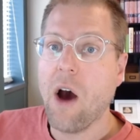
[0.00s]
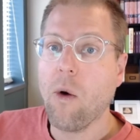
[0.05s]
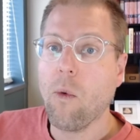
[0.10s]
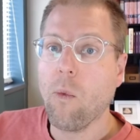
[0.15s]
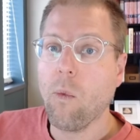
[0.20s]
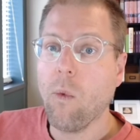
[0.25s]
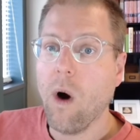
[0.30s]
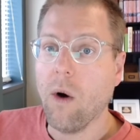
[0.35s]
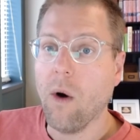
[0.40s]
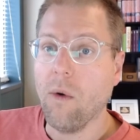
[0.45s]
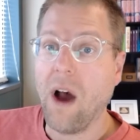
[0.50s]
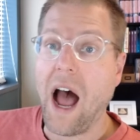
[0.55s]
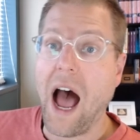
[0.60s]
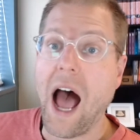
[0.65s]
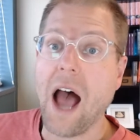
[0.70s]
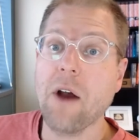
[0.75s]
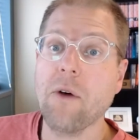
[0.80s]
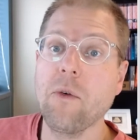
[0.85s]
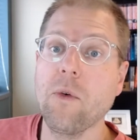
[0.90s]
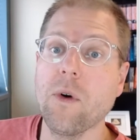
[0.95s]
Whoa,
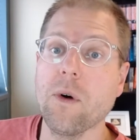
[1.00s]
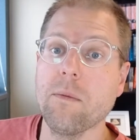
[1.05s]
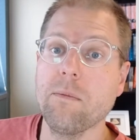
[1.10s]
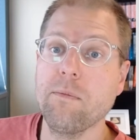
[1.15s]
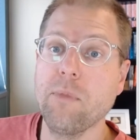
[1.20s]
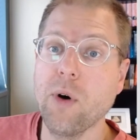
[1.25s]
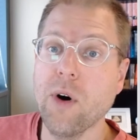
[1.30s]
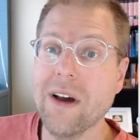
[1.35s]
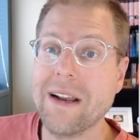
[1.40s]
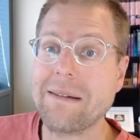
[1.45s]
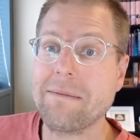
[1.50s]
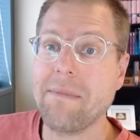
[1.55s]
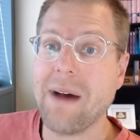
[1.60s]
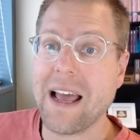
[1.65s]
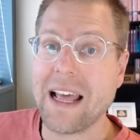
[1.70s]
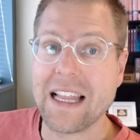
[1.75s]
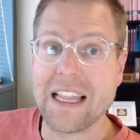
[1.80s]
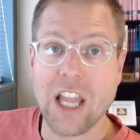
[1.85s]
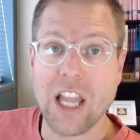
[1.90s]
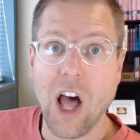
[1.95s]
I will put
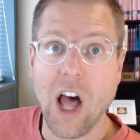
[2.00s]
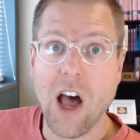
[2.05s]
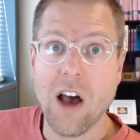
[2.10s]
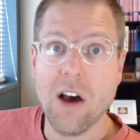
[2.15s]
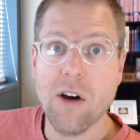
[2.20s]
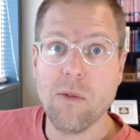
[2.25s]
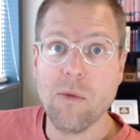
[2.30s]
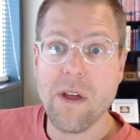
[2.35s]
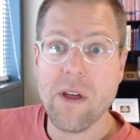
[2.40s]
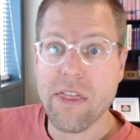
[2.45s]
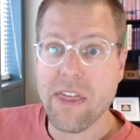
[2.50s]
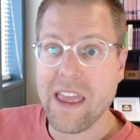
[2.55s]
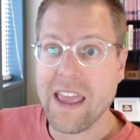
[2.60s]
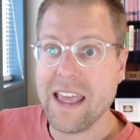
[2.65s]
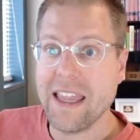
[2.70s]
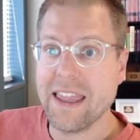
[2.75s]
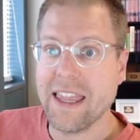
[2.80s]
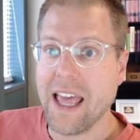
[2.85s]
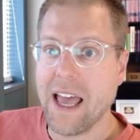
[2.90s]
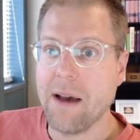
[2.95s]
my law
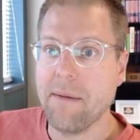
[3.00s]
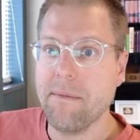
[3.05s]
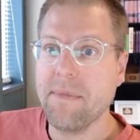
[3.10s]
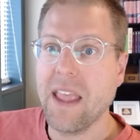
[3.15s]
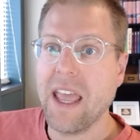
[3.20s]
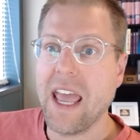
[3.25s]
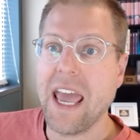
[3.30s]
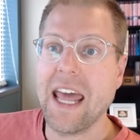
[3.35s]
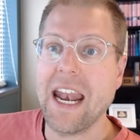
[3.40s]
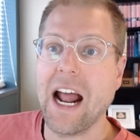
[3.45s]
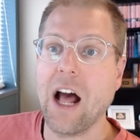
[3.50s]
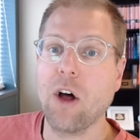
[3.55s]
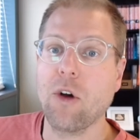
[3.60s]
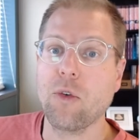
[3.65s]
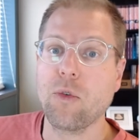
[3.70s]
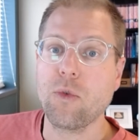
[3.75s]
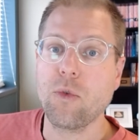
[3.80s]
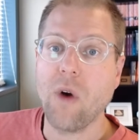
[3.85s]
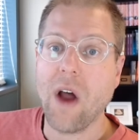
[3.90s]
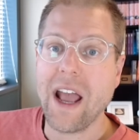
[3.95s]
within them and I'll
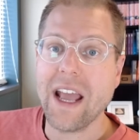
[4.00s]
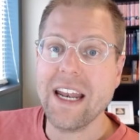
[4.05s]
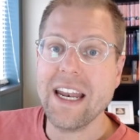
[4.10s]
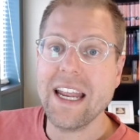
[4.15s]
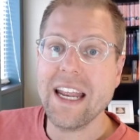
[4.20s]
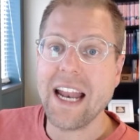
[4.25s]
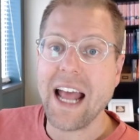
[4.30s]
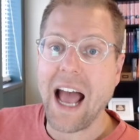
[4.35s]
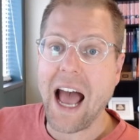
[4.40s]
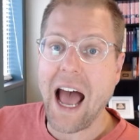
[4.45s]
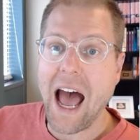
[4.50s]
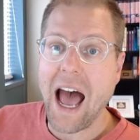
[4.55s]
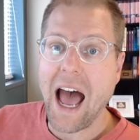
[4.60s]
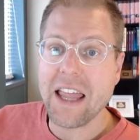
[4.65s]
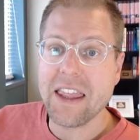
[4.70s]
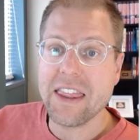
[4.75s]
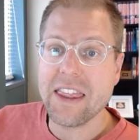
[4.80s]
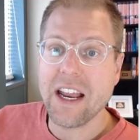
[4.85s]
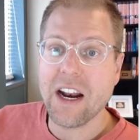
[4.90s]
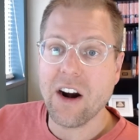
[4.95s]
write it
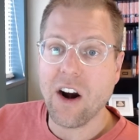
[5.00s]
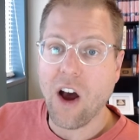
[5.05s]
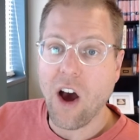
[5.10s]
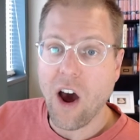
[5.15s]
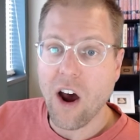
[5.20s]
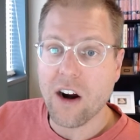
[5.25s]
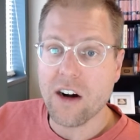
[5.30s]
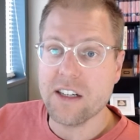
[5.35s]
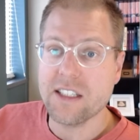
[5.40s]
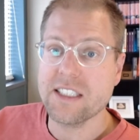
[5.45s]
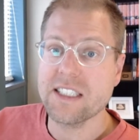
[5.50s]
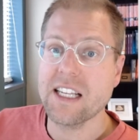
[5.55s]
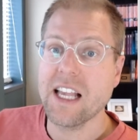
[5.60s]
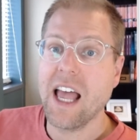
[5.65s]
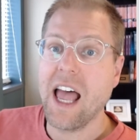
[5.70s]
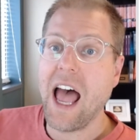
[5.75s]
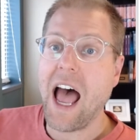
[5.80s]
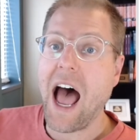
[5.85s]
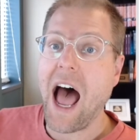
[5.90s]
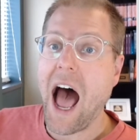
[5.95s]
on their hearts.
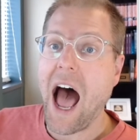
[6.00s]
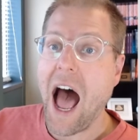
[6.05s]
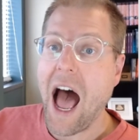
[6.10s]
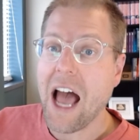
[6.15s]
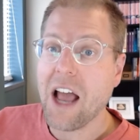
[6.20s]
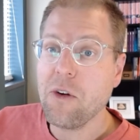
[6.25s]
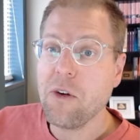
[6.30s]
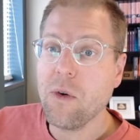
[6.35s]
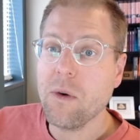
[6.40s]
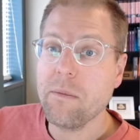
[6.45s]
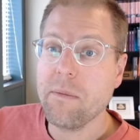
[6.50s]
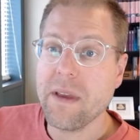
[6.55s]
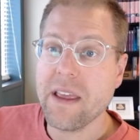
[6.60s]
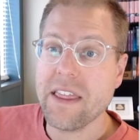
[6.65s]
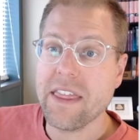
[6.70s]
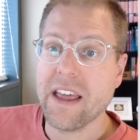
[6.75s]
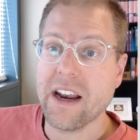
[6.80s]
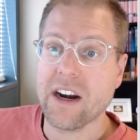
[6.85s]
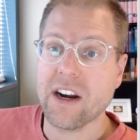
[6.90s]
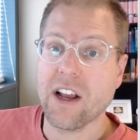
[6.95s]
I will be
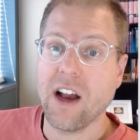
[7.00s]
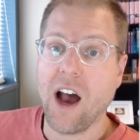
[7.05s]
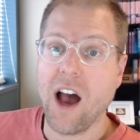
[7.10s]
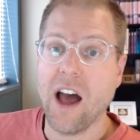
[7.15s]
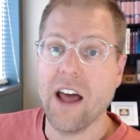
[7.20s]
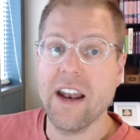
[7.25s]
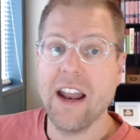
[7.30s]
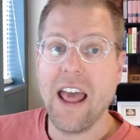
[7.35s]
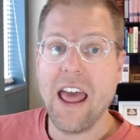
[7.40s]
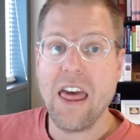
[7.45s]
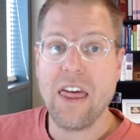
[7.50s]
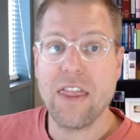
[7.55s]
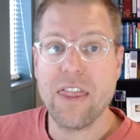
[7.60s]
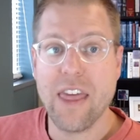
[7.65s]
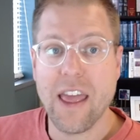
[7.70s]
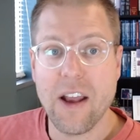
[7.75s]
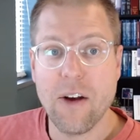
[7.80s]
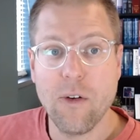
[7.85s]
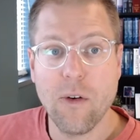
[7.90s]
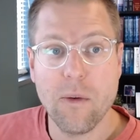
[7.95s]
their God,
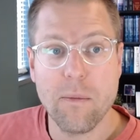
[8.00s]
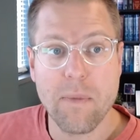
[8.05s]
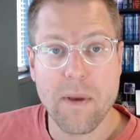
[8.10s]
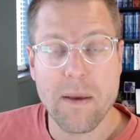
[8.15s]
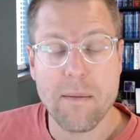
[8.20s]
they will be